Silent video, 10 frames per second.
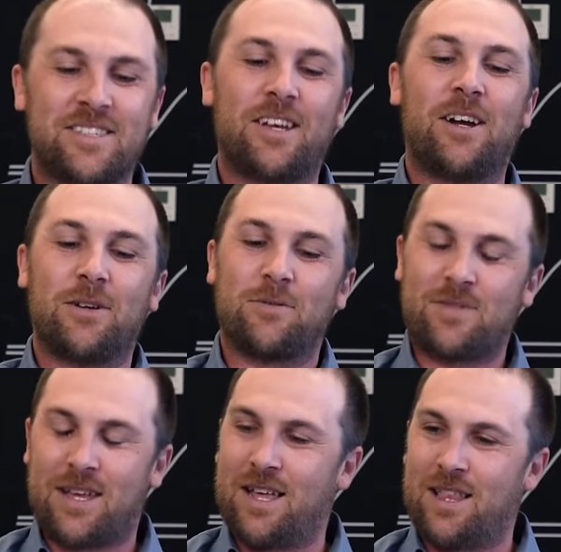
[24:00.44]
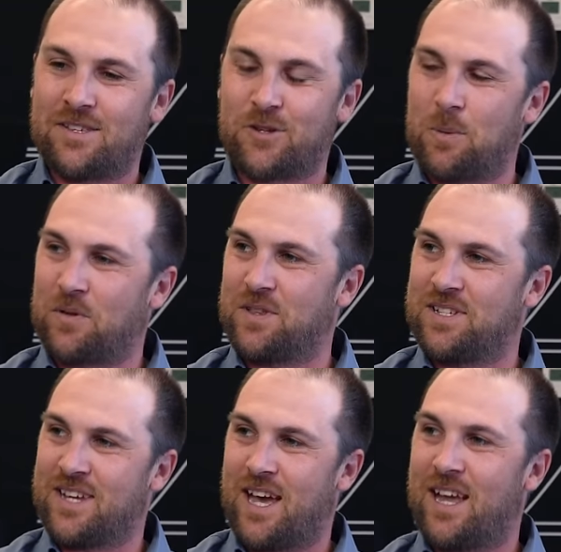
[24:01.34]
so our last topic for the
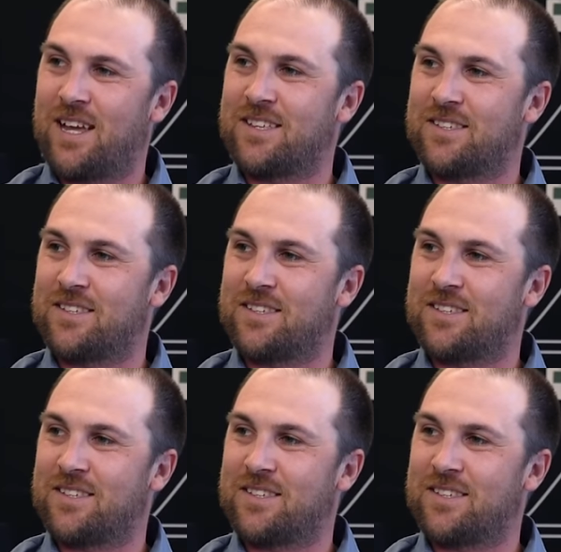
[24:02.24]
day.